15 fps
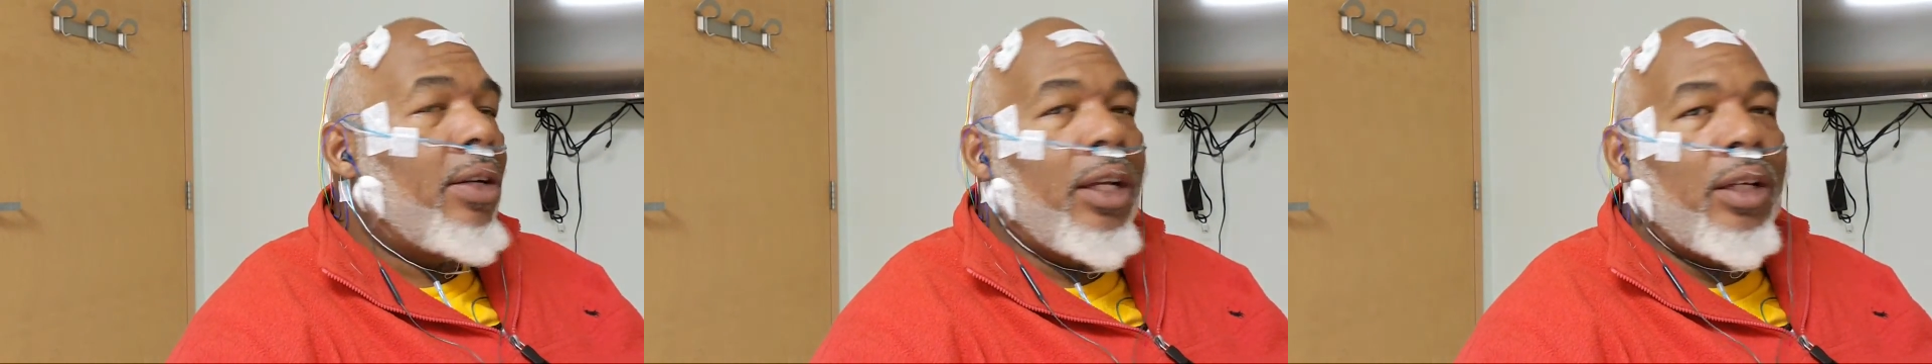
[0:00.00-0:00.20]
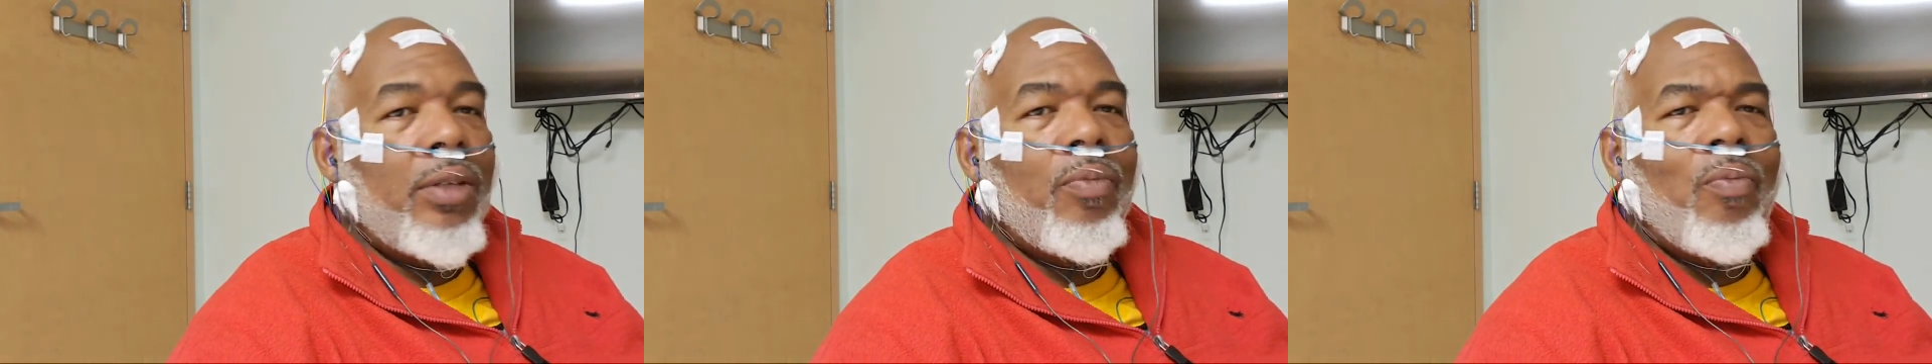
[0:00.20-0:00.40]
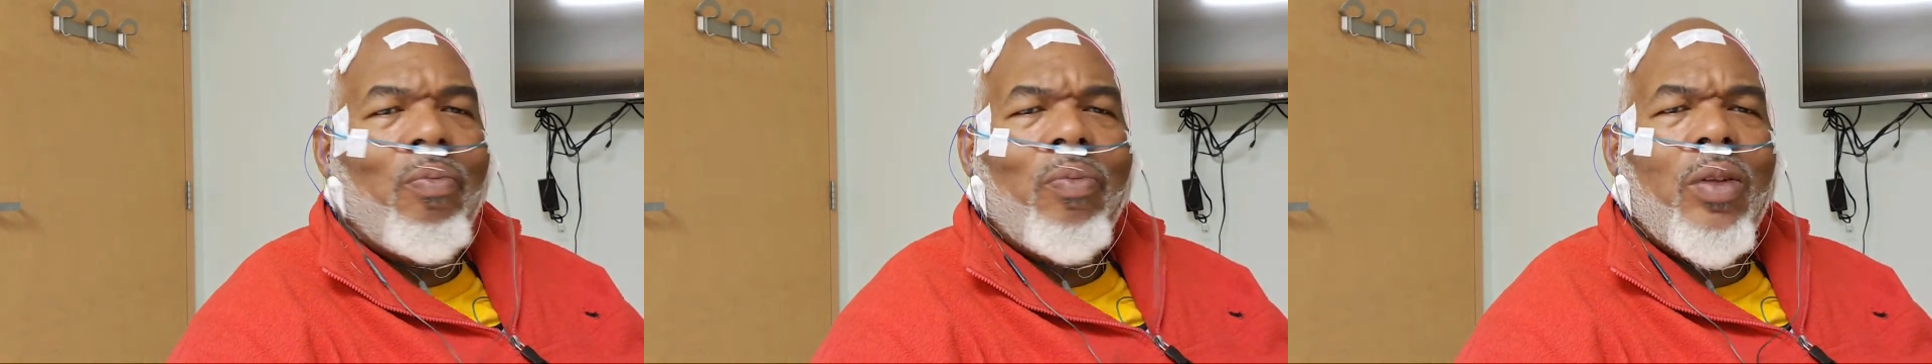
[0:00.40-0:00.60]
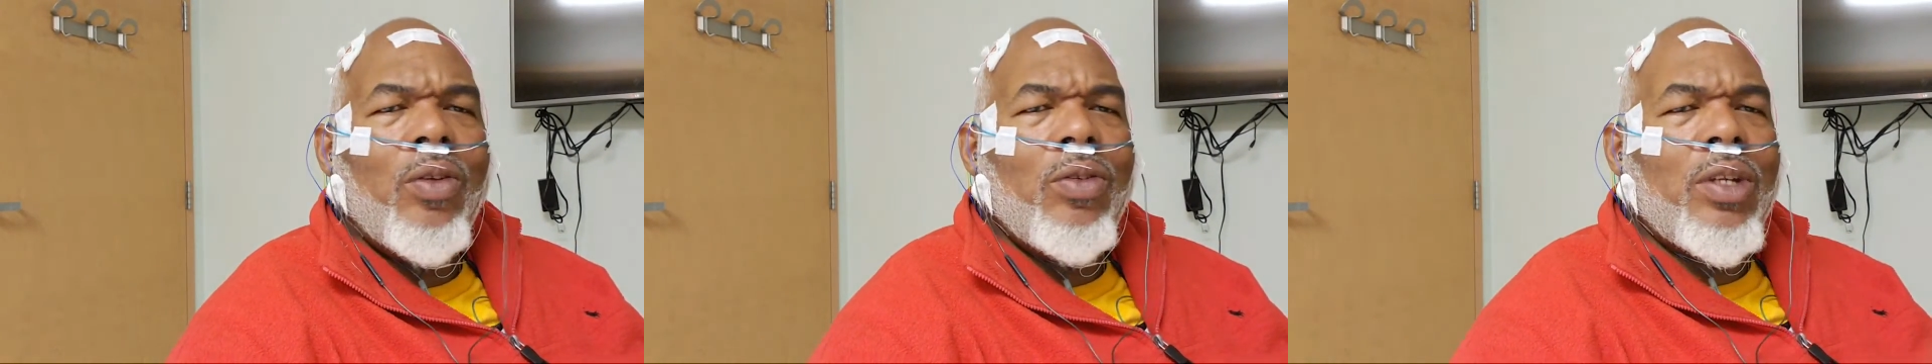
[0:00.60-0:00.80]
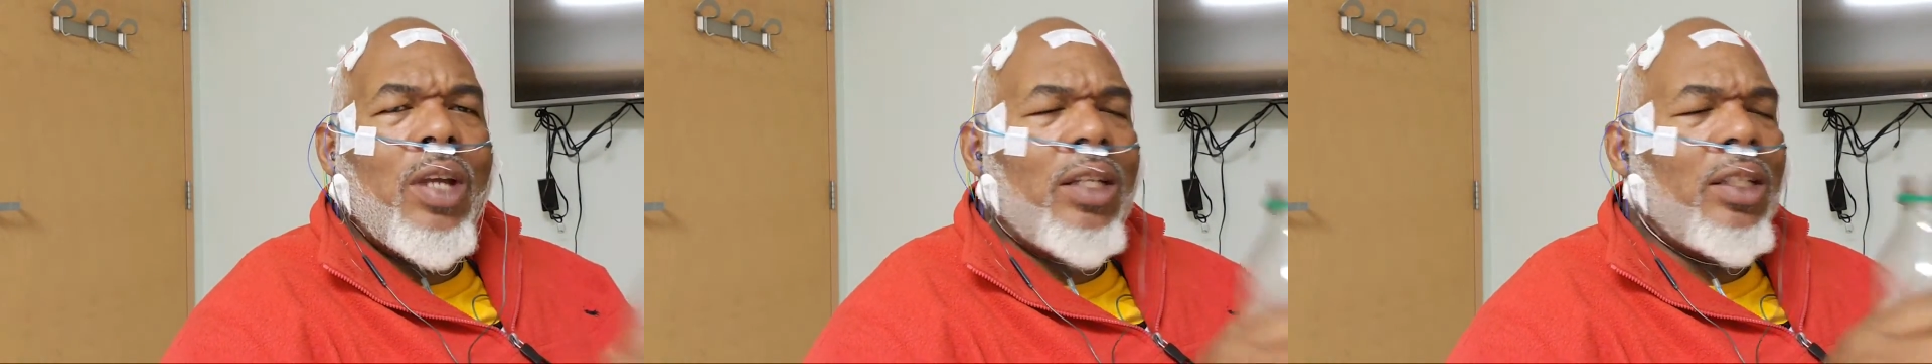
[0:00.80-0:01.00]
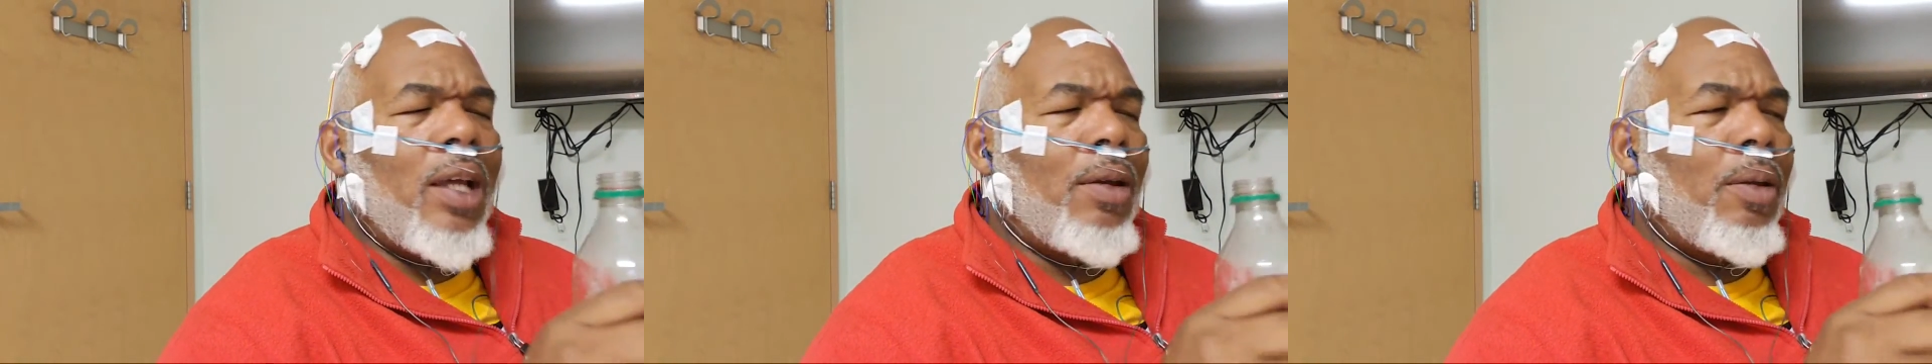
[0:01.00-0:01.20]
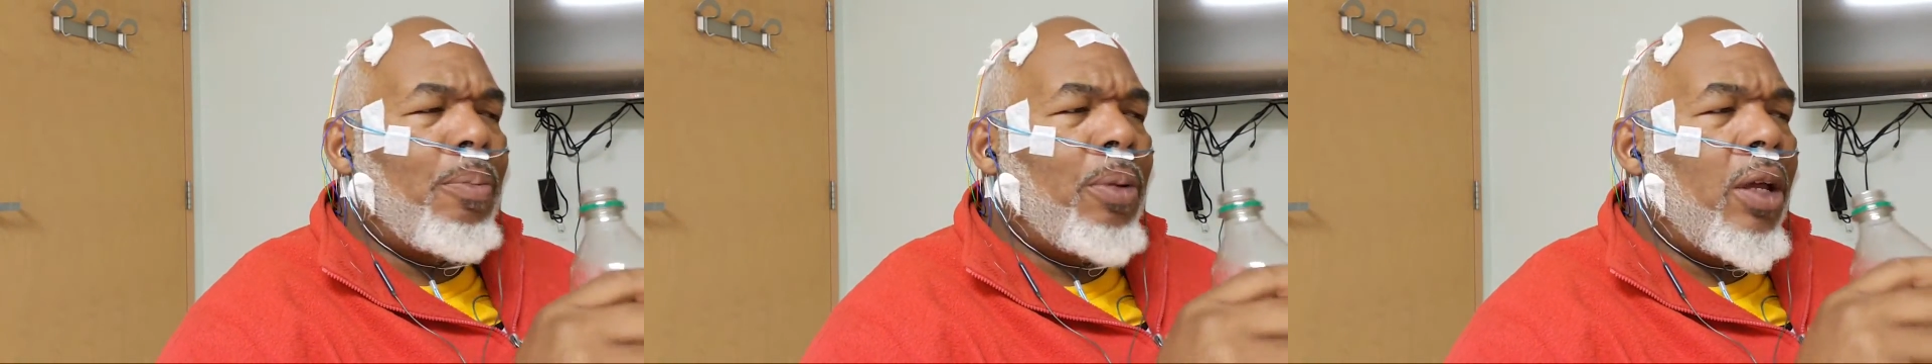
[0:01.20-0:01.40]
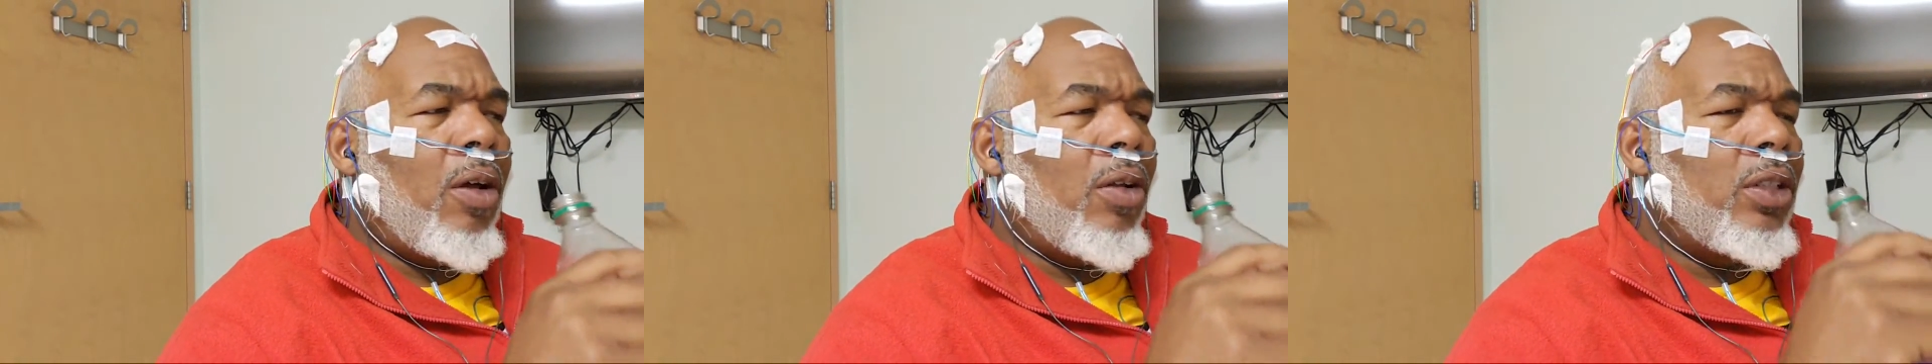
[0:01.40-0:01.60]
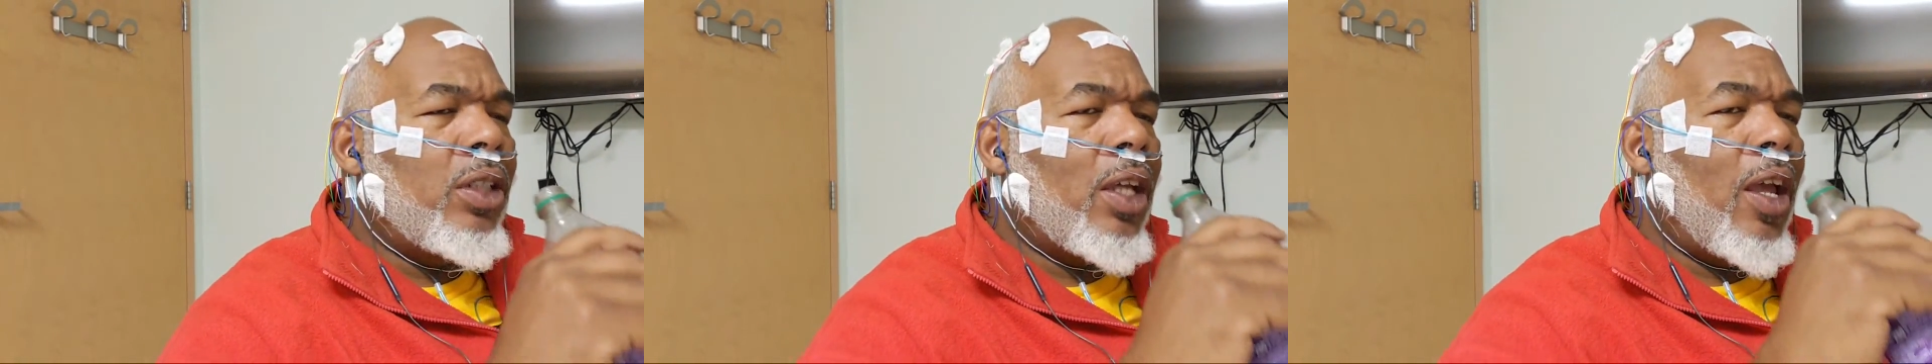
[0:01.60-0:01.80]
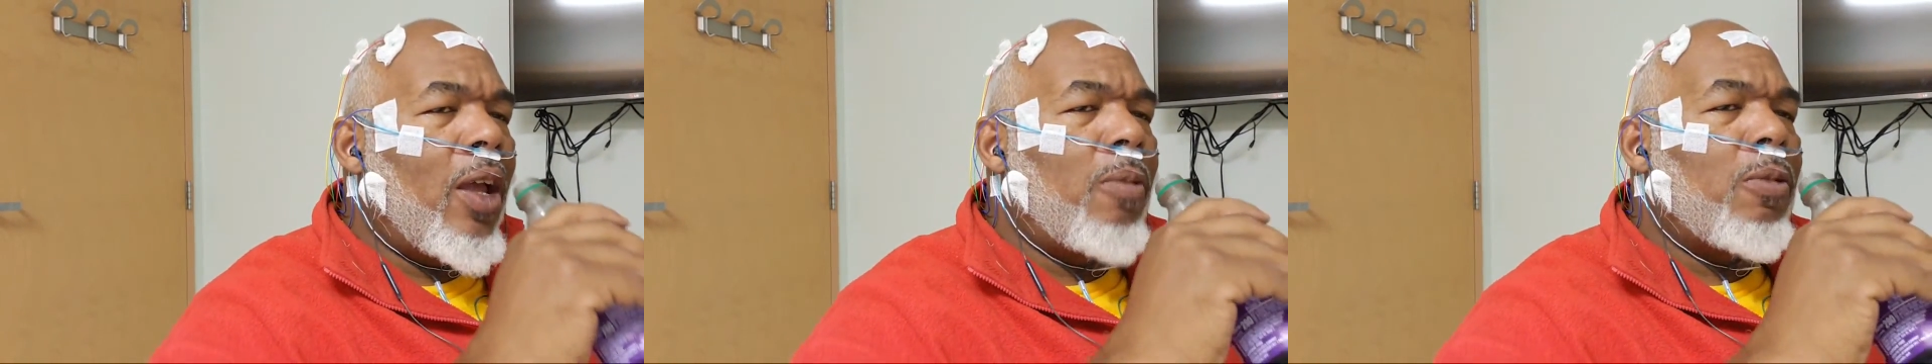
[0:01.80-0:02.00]
Like, who's got time to play all these
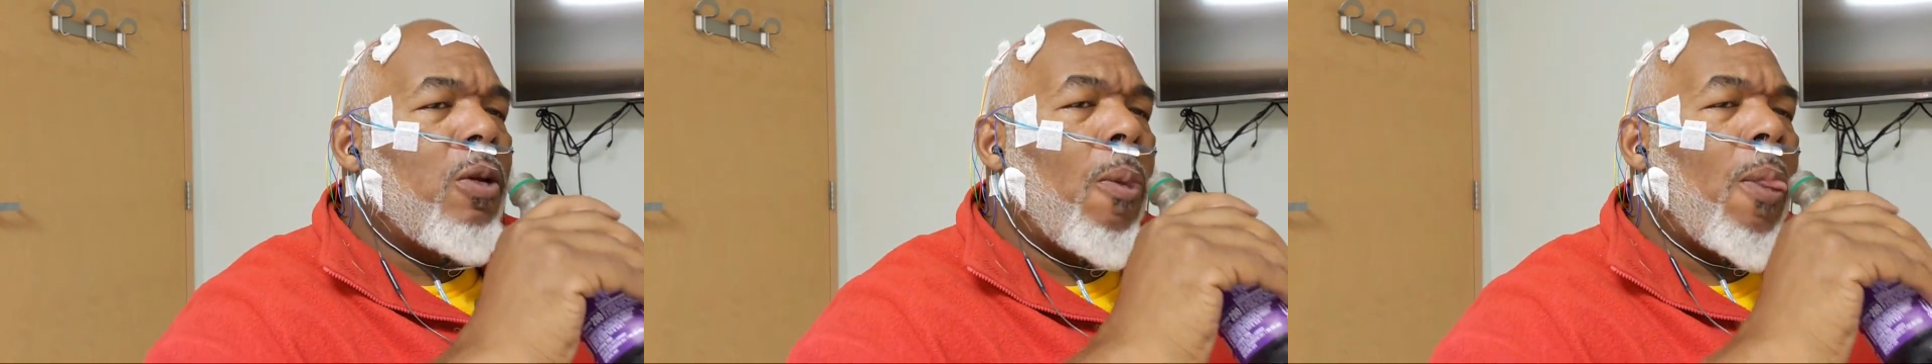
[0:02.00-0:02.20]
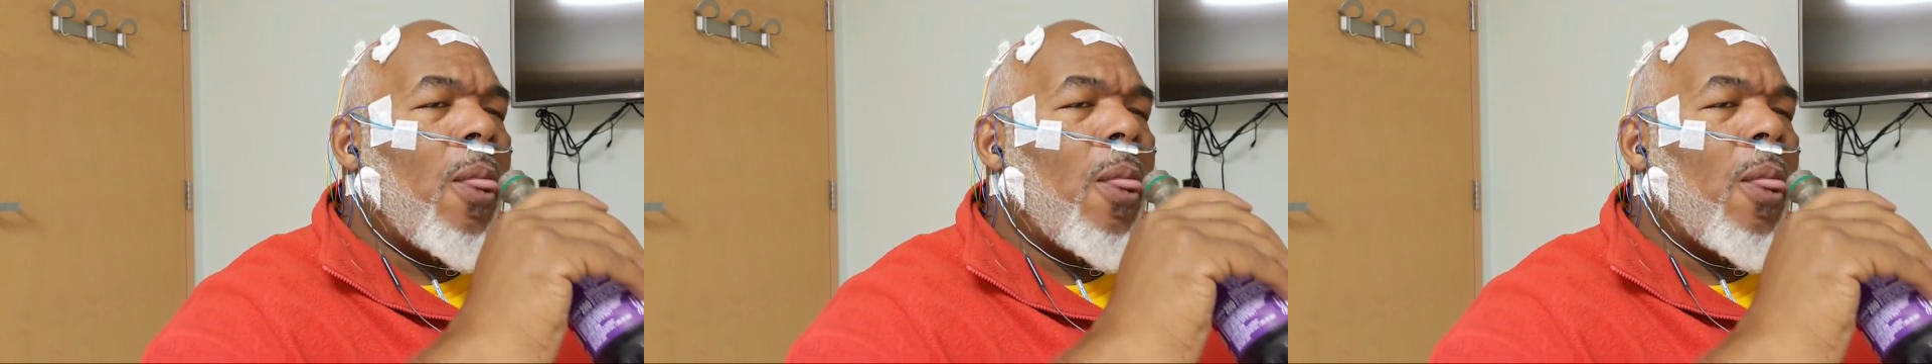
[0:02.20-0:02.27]
games?